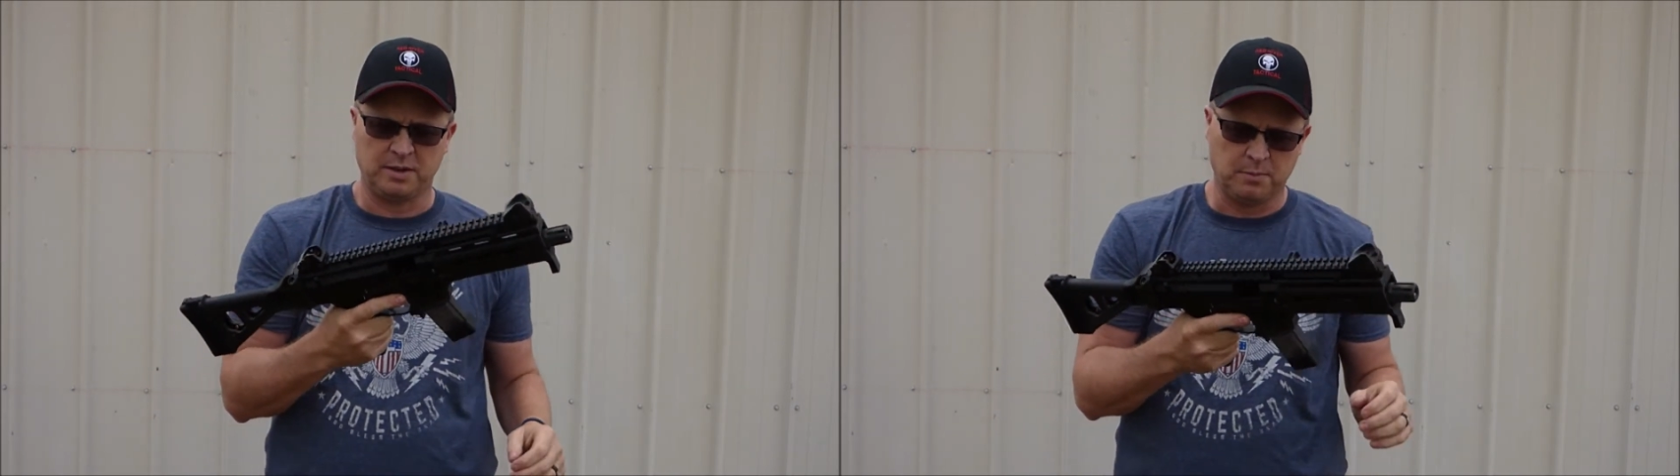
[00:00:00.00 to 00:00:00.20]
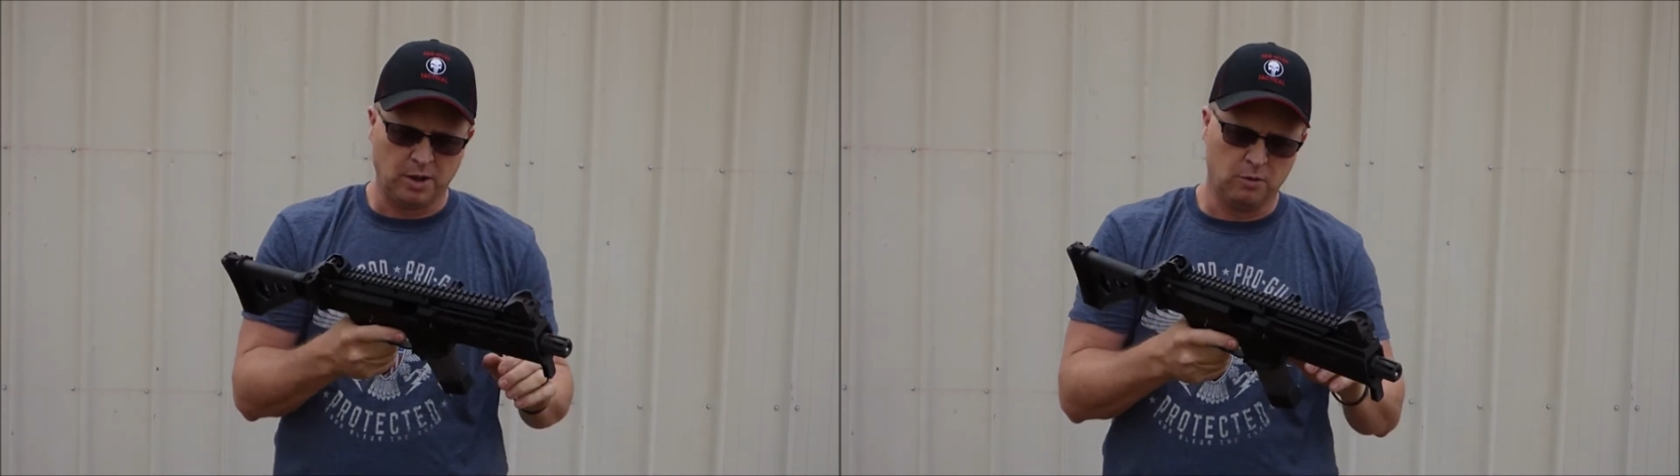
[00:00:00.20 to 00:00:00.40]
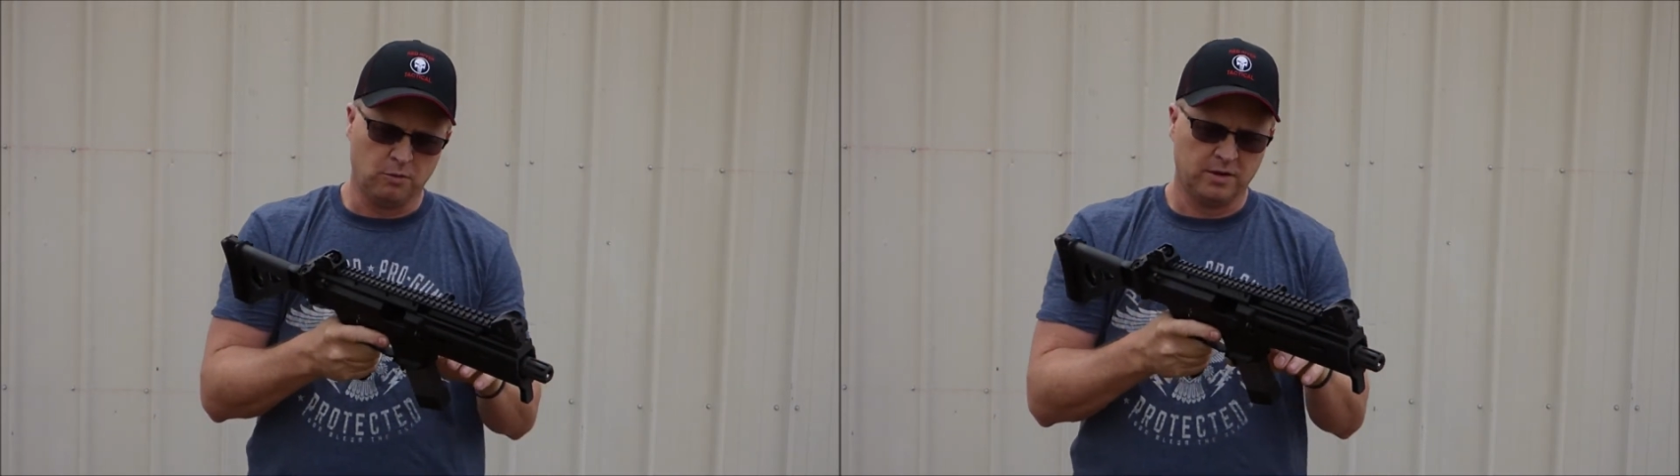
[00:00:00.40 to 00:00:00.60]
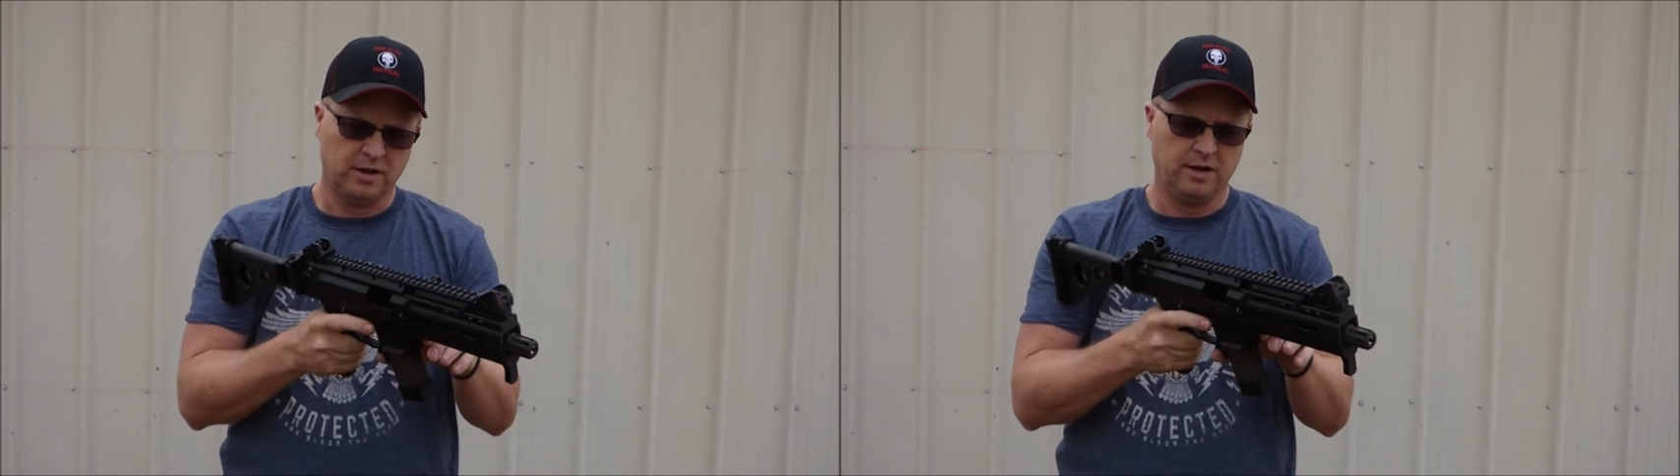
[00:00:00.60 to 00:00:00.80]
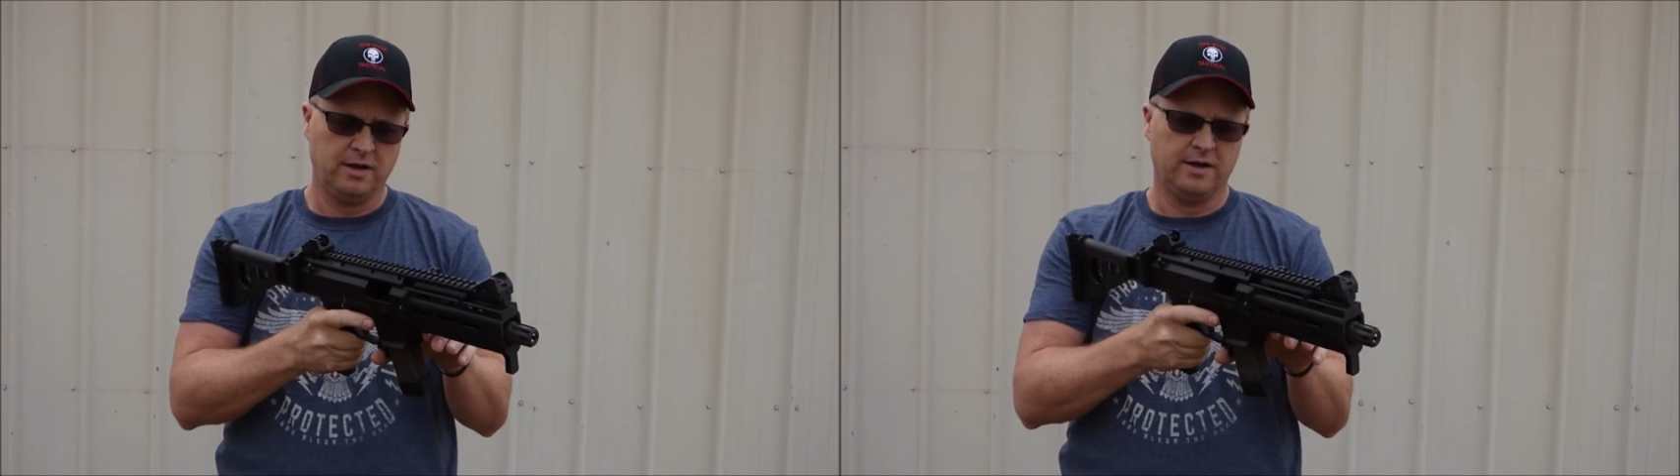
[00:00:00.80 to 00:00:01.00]
boat,
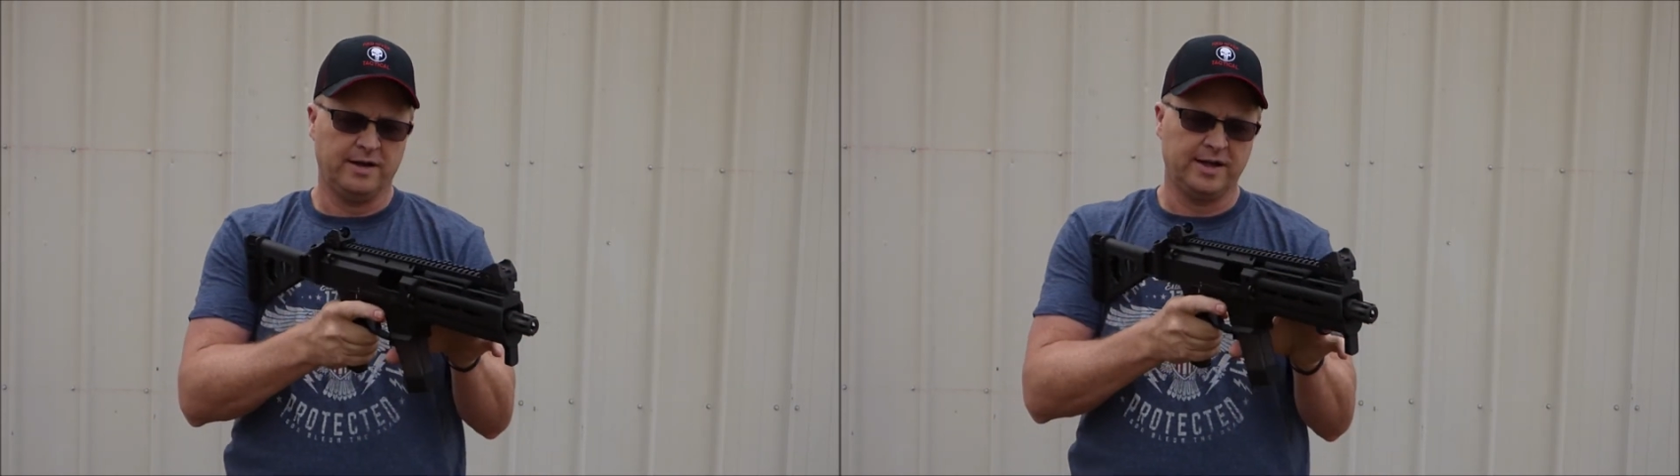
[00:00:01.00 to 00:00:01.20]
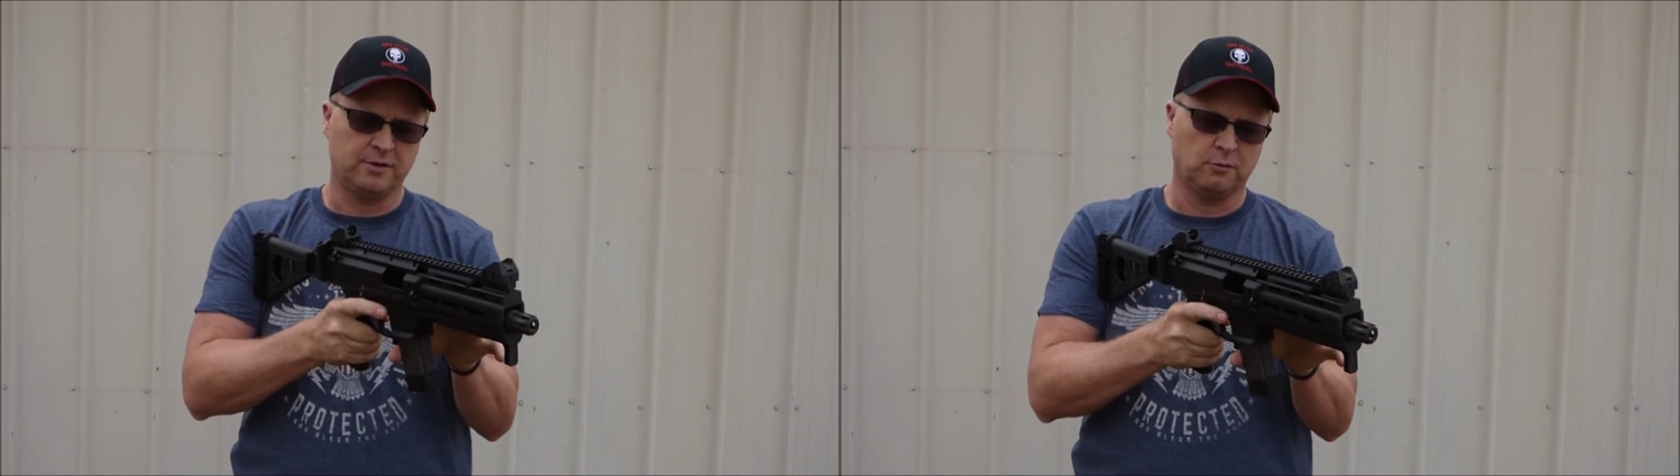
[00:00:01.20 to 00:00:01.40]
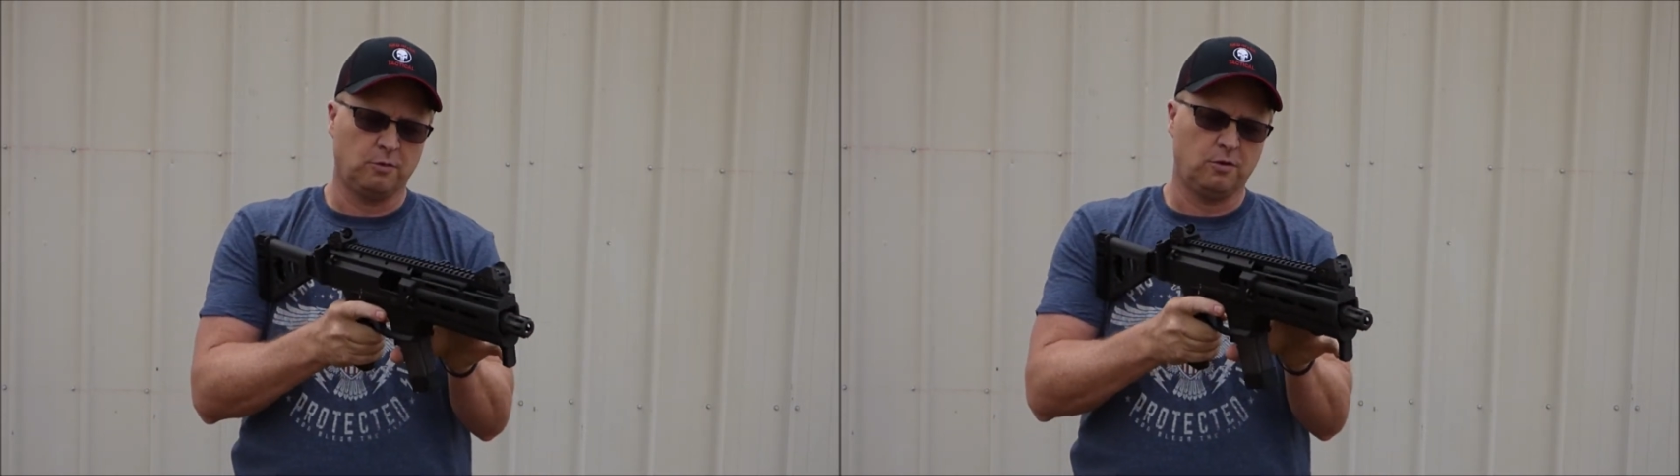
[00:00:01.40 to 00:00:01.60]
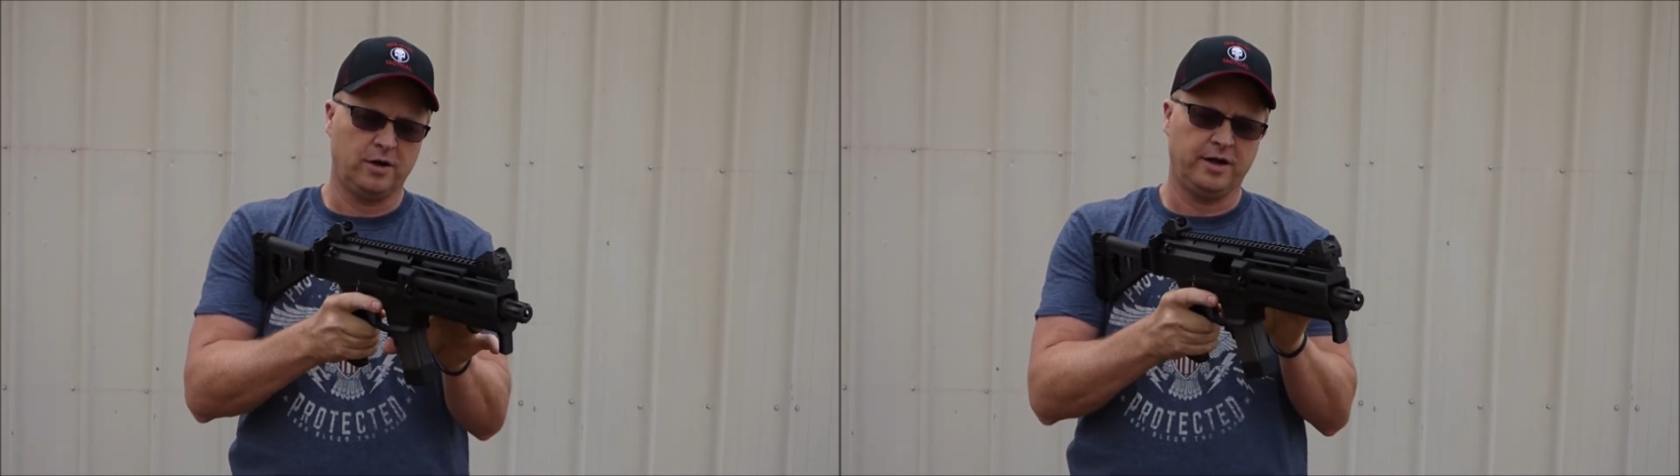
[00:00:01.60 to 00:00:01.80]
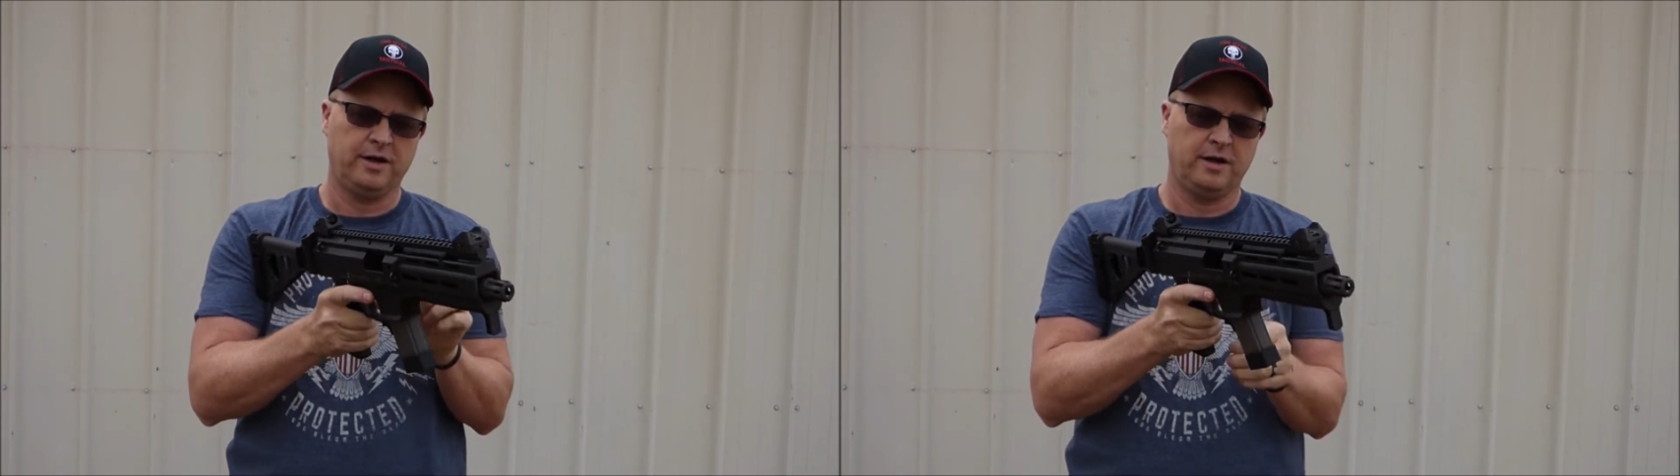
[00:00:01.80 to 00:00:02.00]
neither
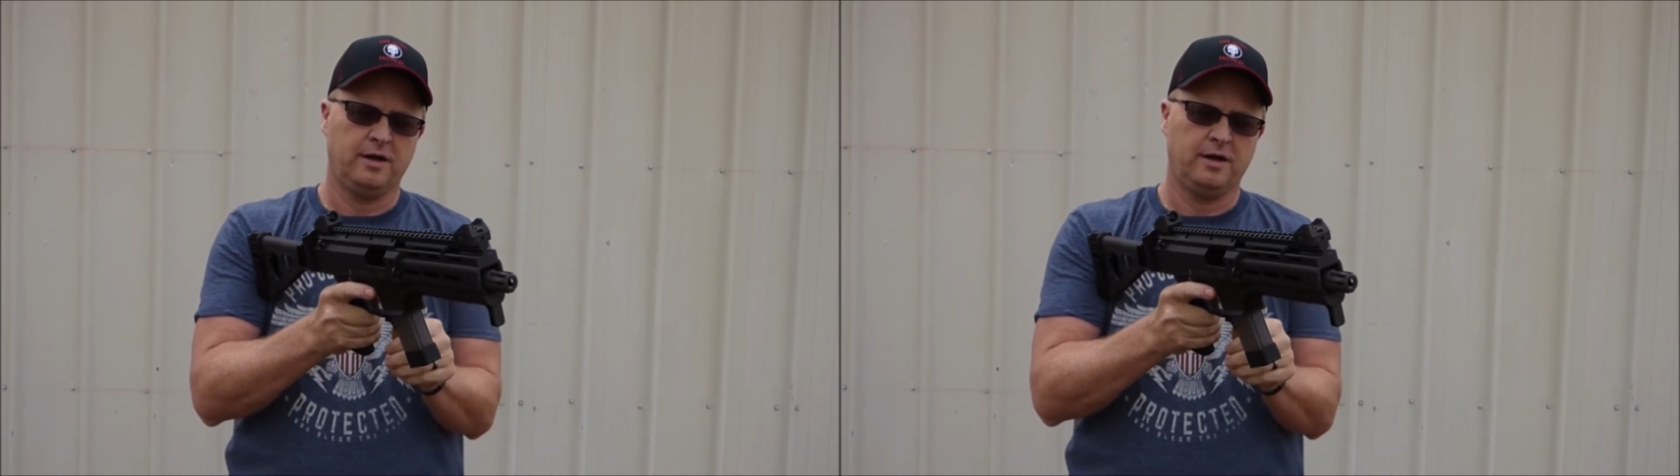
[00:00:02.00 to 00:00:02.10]
one